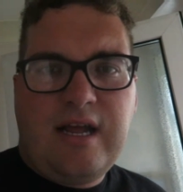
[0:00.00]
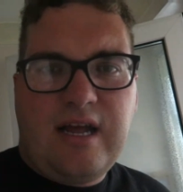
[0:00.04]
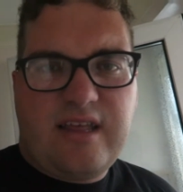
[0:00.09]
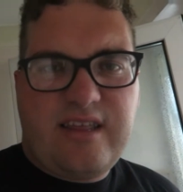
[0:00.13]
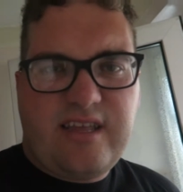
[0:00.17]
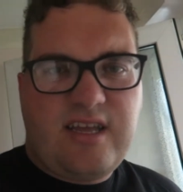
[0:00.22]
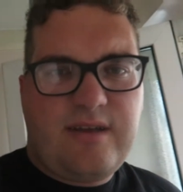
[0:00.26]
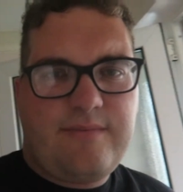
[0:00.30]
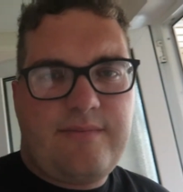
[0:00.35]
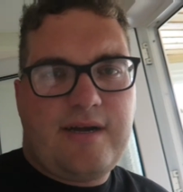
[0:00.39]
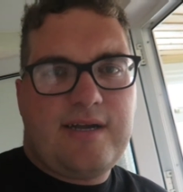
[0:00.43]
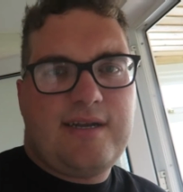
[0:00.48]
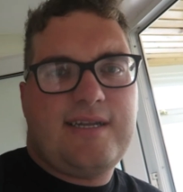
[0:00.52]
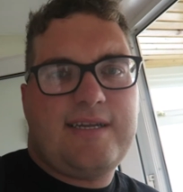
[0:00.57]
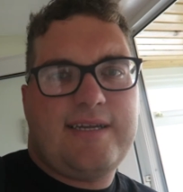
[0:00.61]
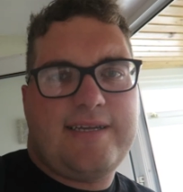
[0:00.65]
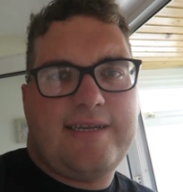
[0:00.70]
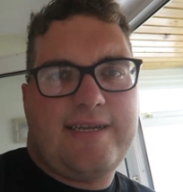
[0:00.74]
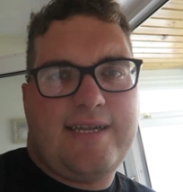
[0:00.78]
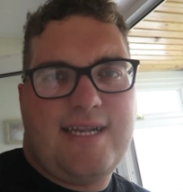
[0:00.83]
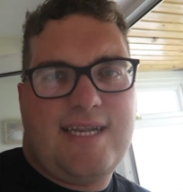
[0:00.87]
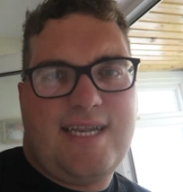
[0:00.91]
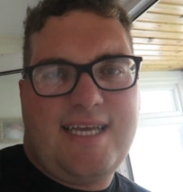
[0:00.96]
I think I
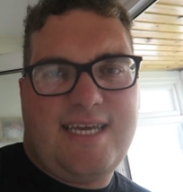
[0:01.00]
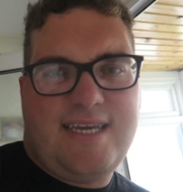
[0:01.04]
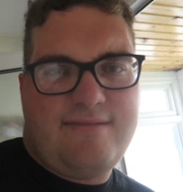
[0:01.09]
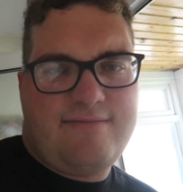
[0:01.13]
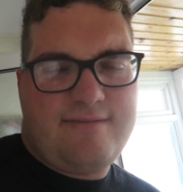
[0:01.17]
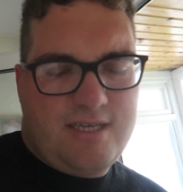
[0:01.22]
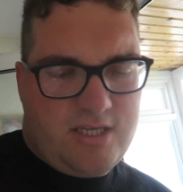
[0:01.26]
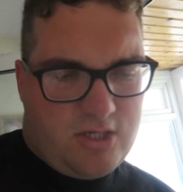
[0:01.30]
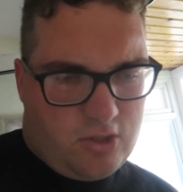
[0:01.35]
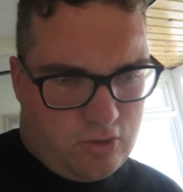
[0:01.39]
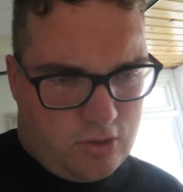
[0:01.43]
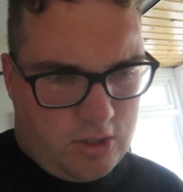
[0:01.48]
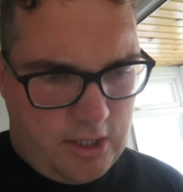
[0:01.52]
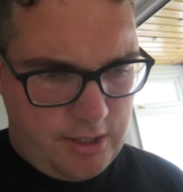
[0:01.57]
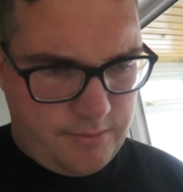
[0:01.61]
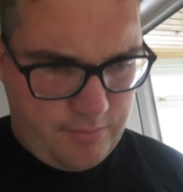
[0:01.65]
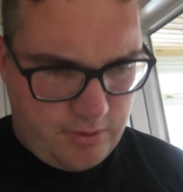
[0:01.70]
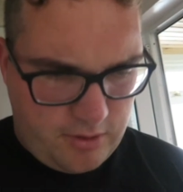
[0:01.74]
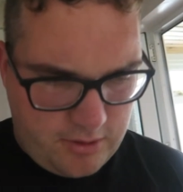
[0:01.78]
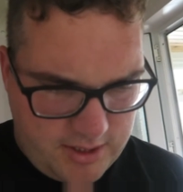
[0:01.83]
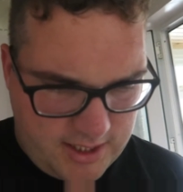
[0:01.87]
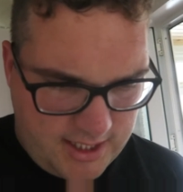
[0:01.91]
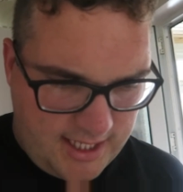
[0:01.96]
might leave this
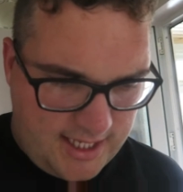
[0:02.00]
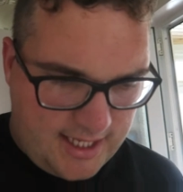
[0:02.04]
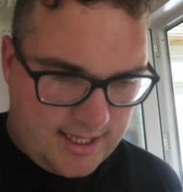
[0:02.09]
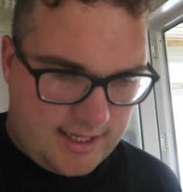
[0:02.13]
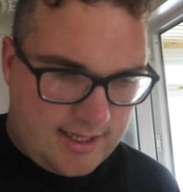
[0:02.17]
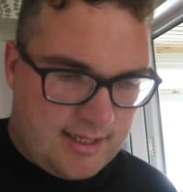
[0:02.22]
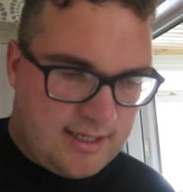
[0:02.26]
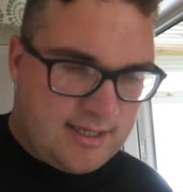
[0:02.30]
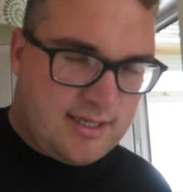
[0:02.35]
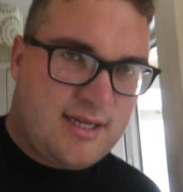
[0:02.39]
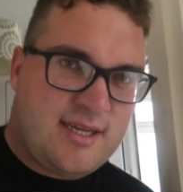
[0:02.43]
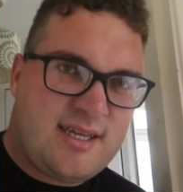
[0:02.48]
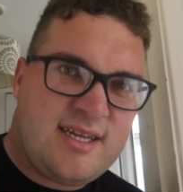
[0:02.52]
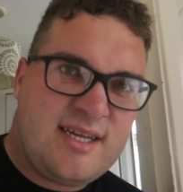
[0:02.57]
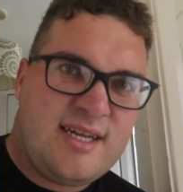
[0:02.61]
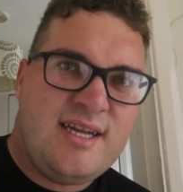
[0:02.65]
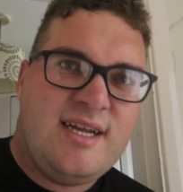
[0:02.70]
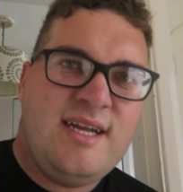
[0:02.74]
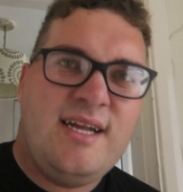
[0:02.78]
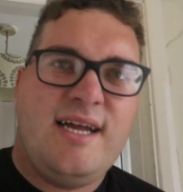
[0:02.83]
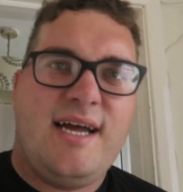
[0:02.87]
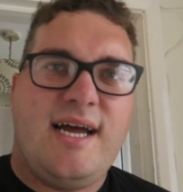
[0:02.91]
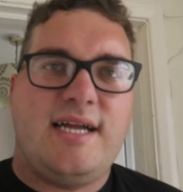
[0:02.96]
tripod here
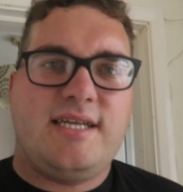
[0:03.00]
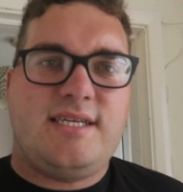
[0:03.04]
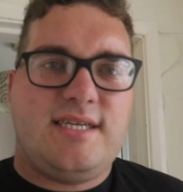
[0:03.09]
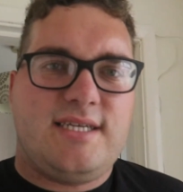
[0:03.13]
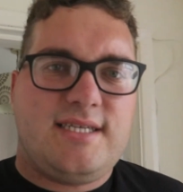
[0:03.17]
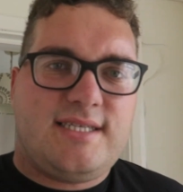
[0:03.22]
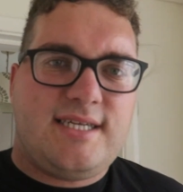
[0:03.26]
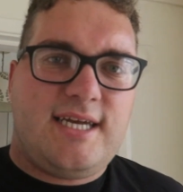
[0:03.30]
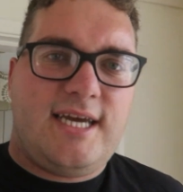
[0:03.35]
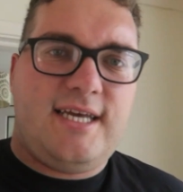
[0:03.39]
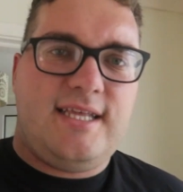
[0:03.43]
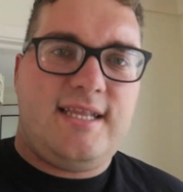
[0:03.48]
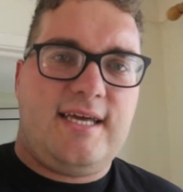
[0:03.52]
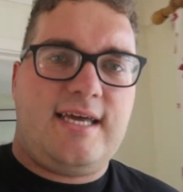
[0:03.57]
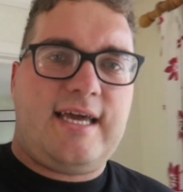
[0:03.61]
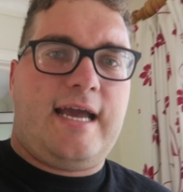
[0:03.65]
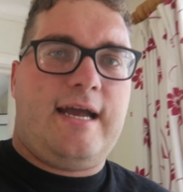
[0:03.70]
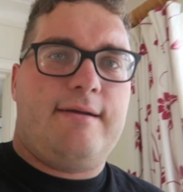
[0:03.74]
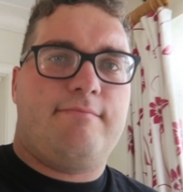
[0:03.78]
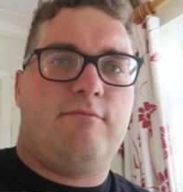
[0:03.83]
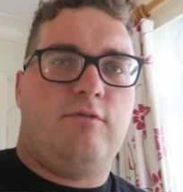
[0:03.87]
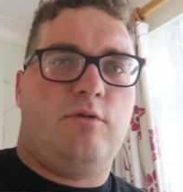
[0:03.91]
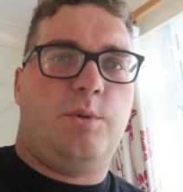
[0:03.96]
and just take the
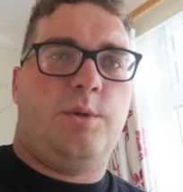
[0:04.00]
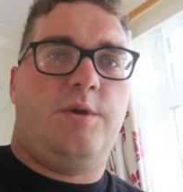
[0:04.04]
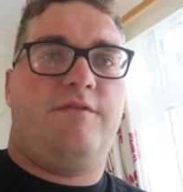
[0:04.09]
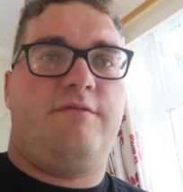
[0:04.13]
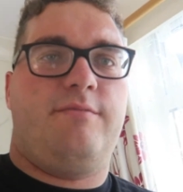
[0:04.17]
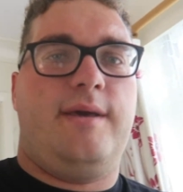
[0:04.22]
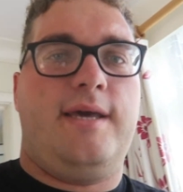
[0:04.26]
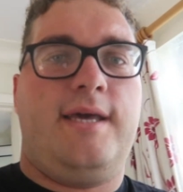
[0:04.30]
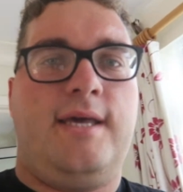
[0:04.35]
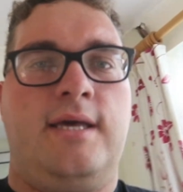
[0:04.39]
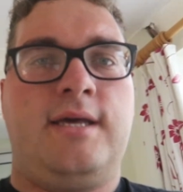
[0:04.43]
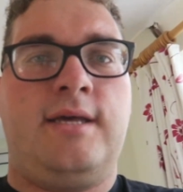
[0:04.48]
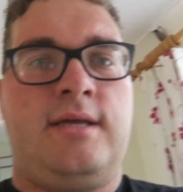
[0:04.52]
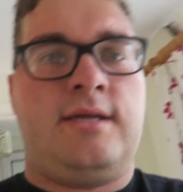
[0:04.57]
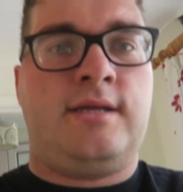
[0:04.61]
camera with me.